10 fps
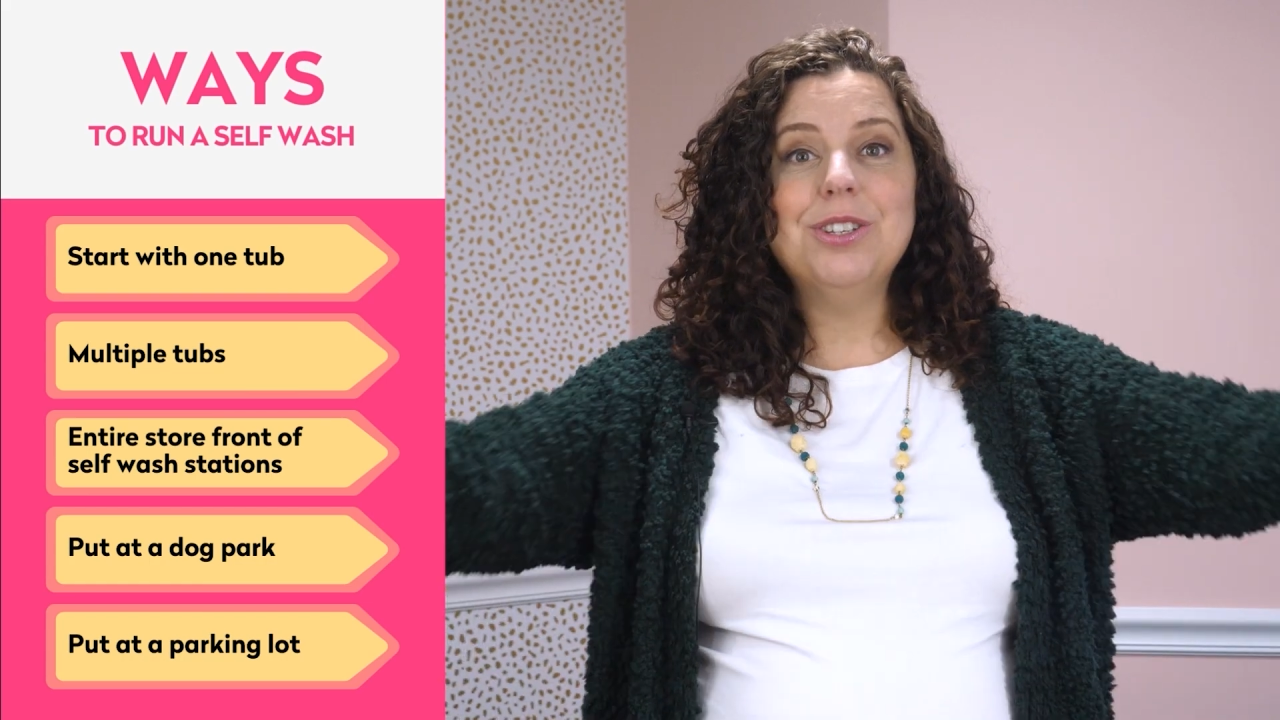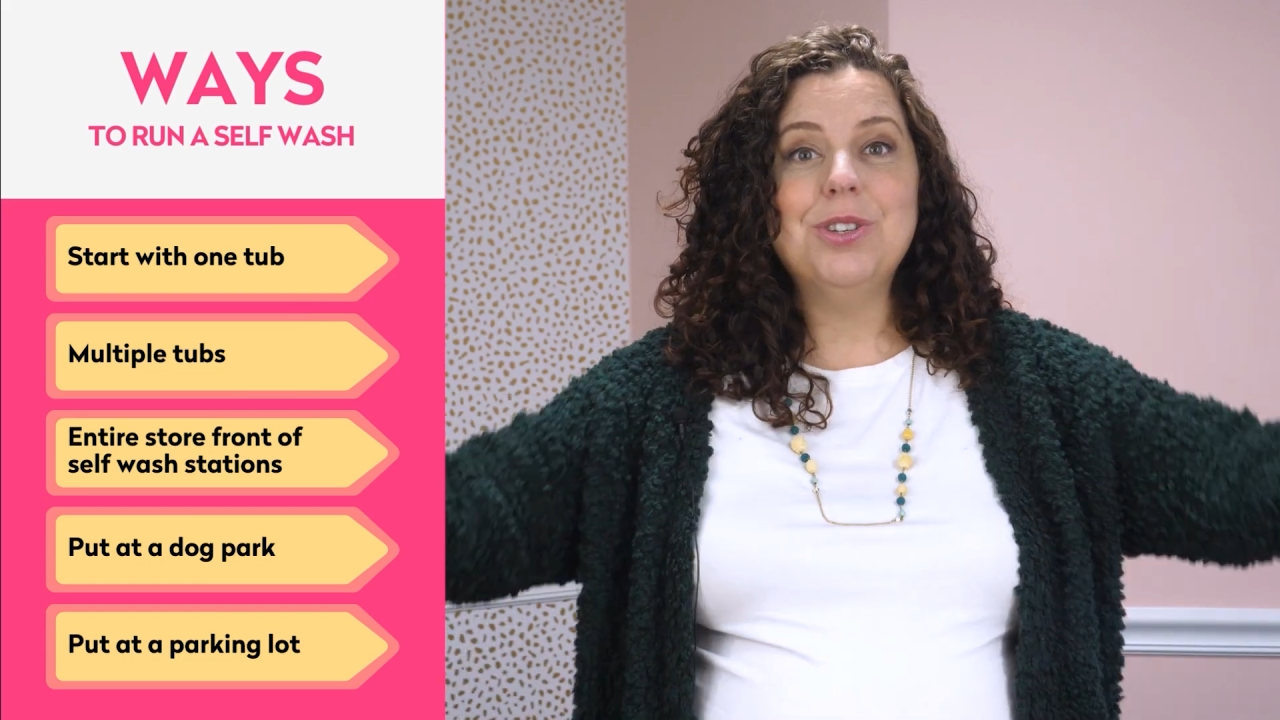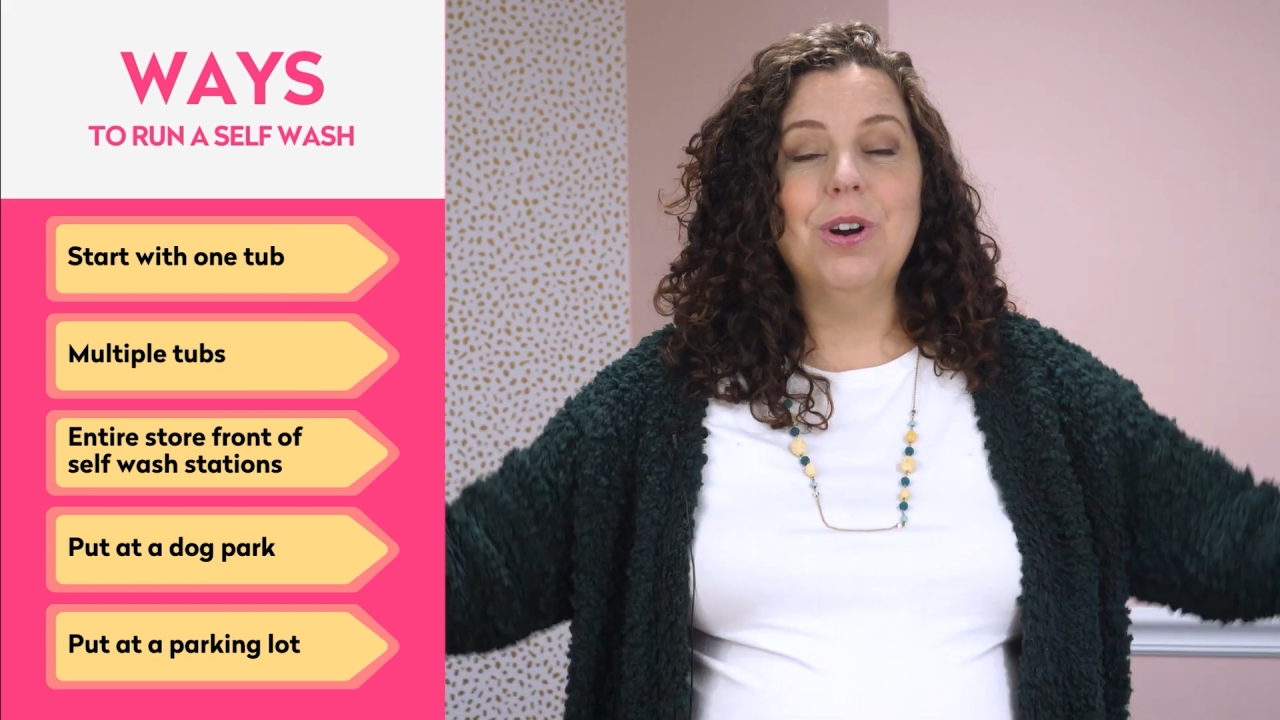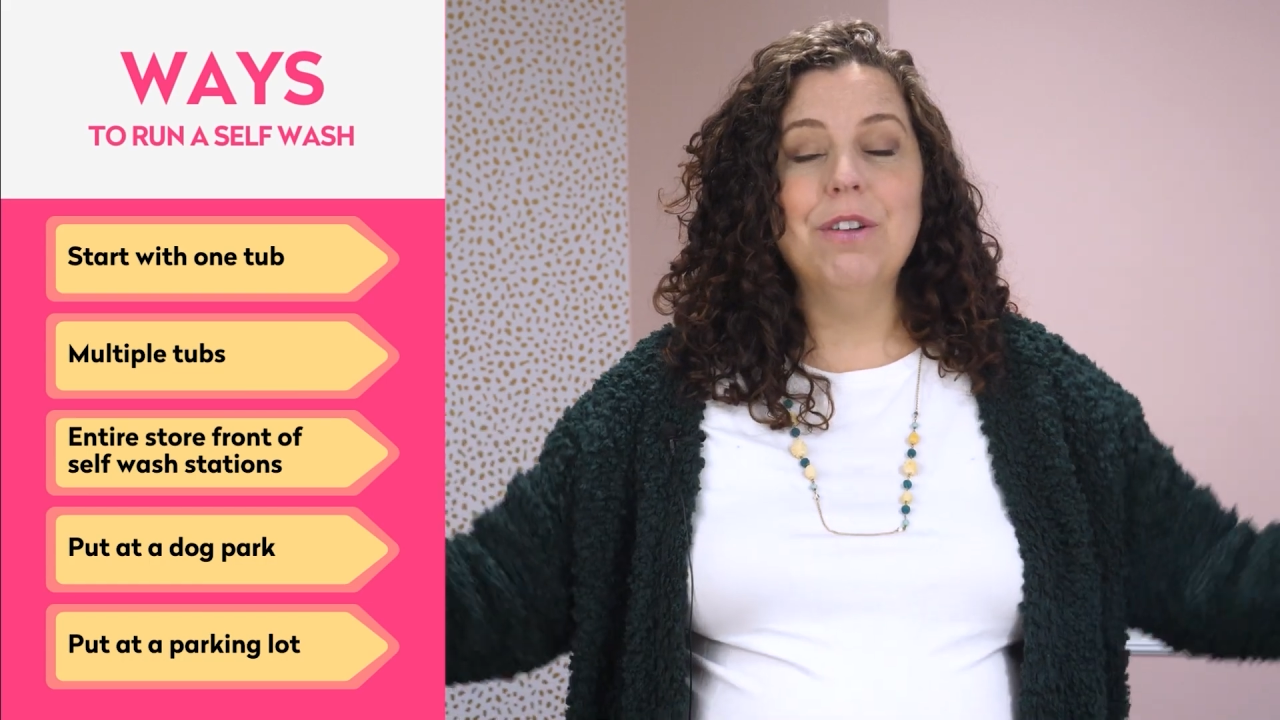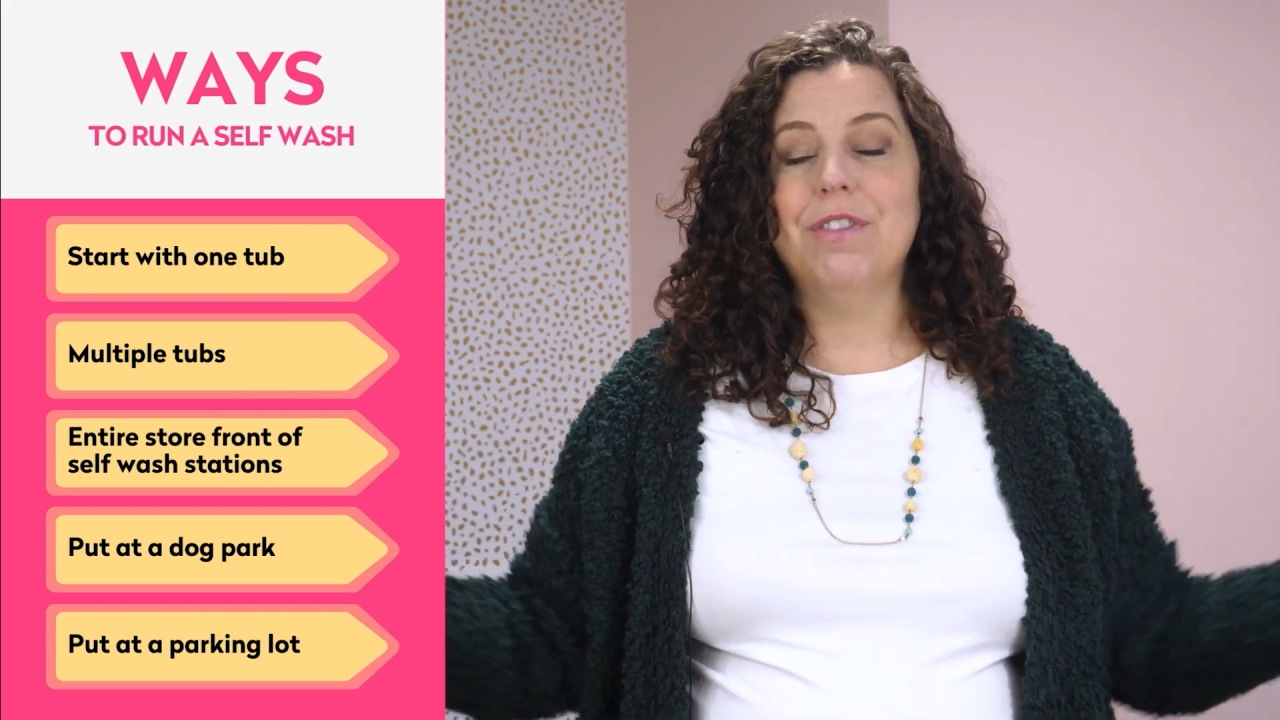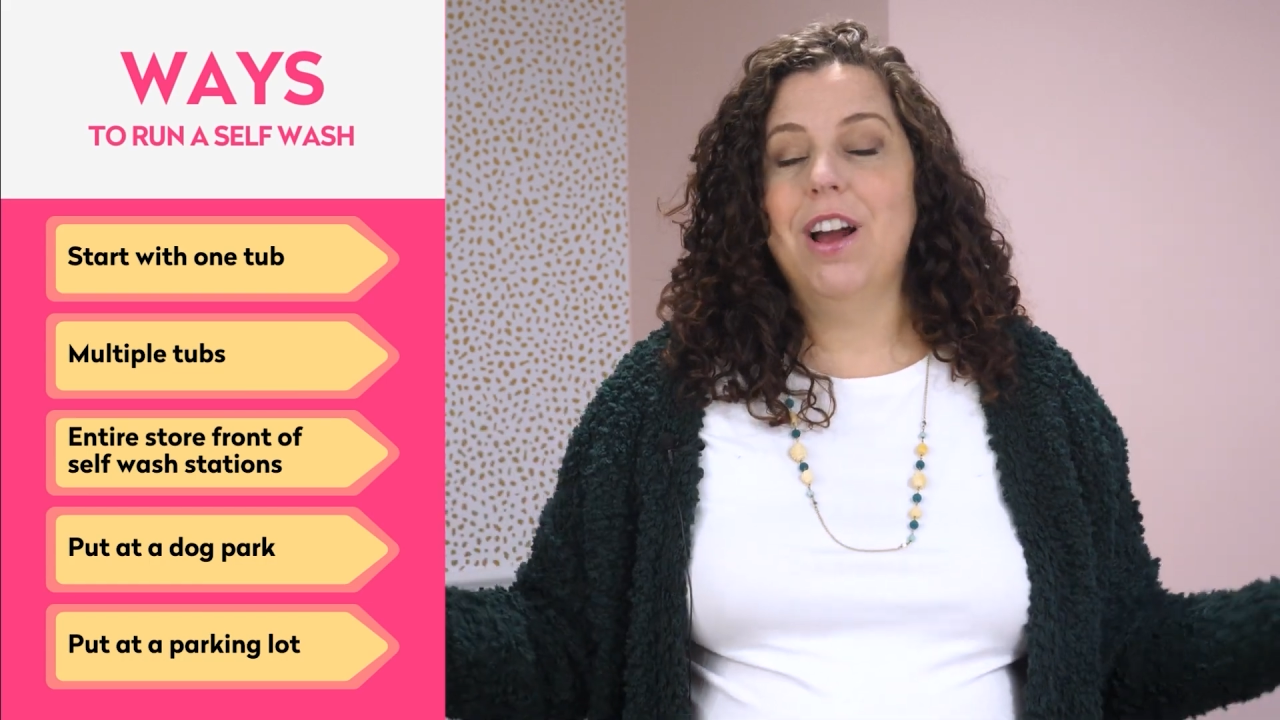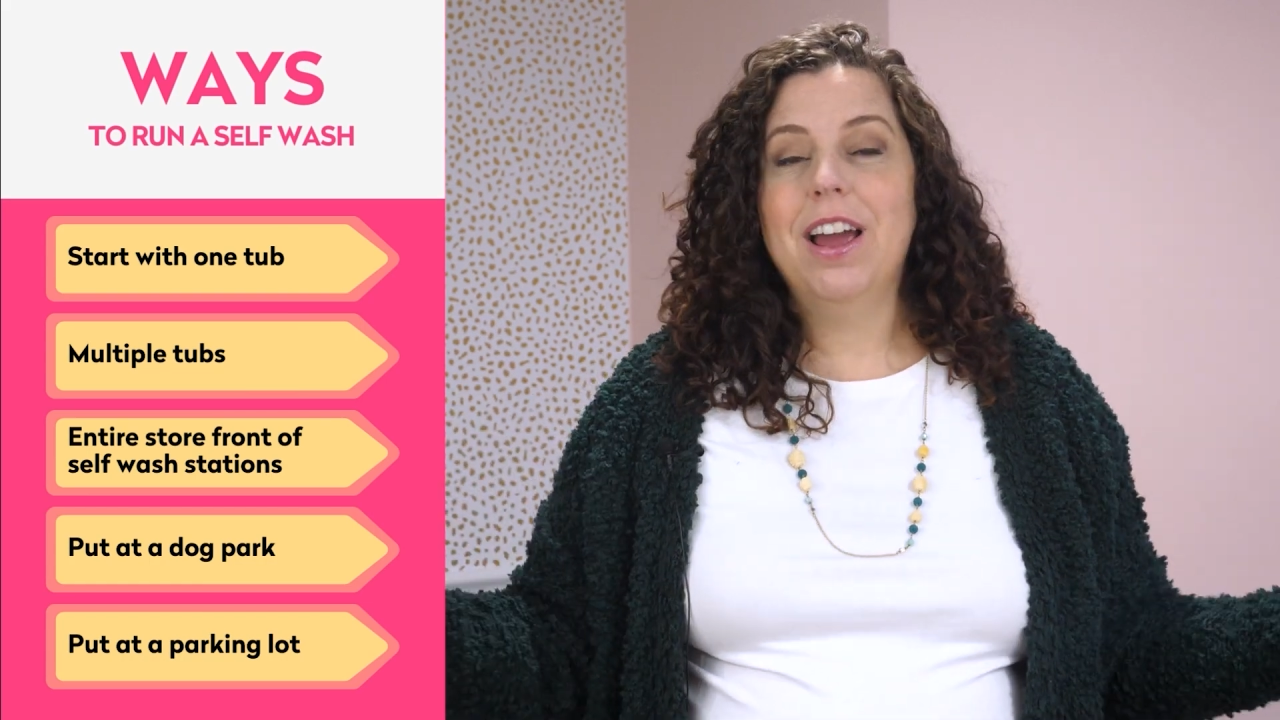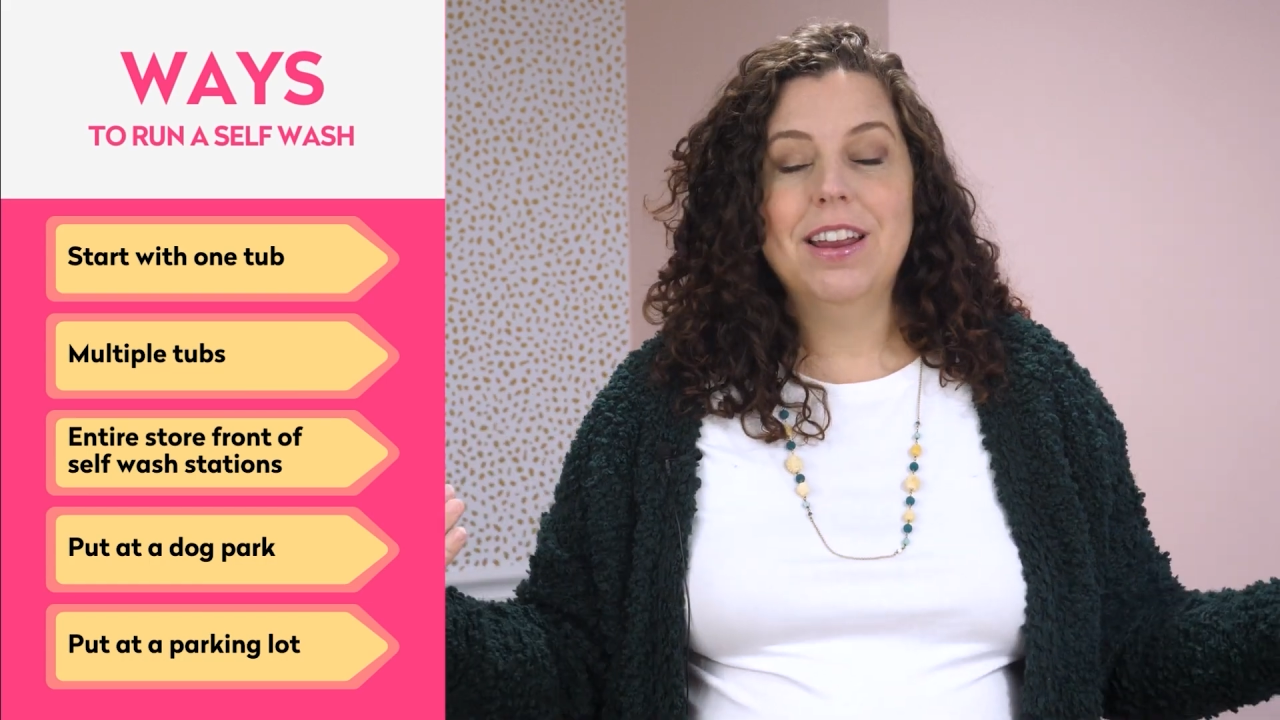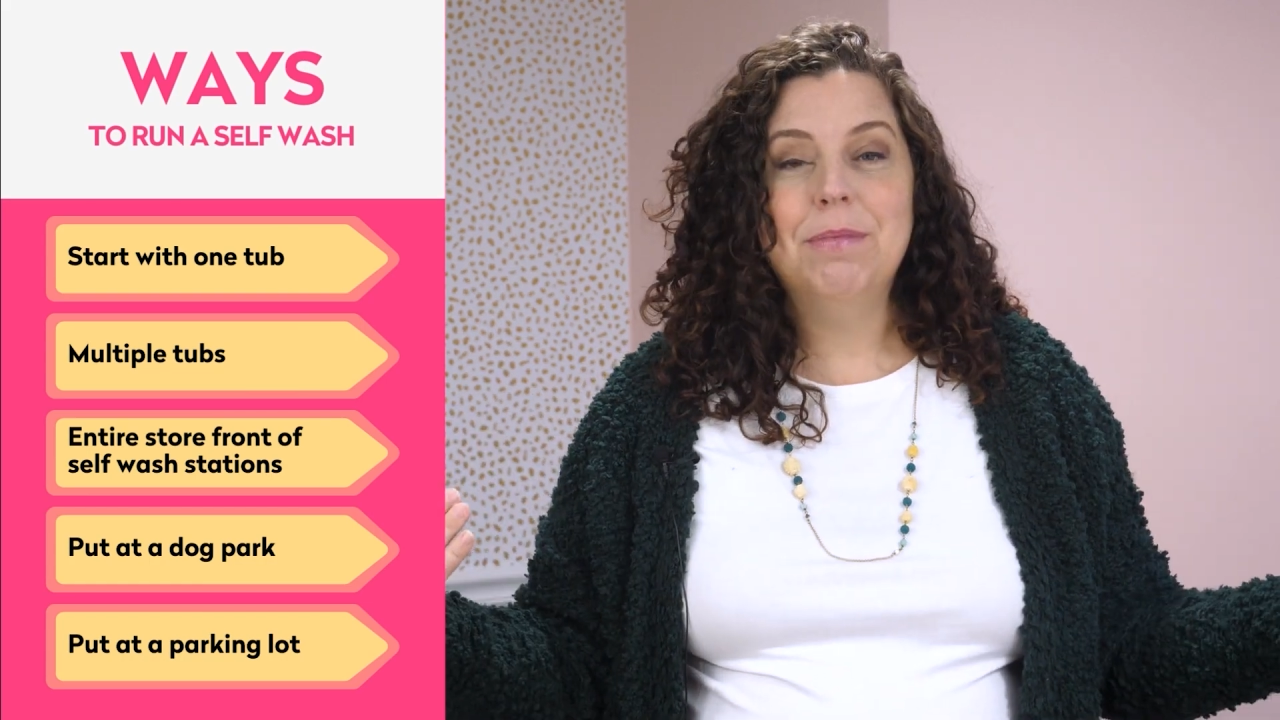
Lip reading: storefront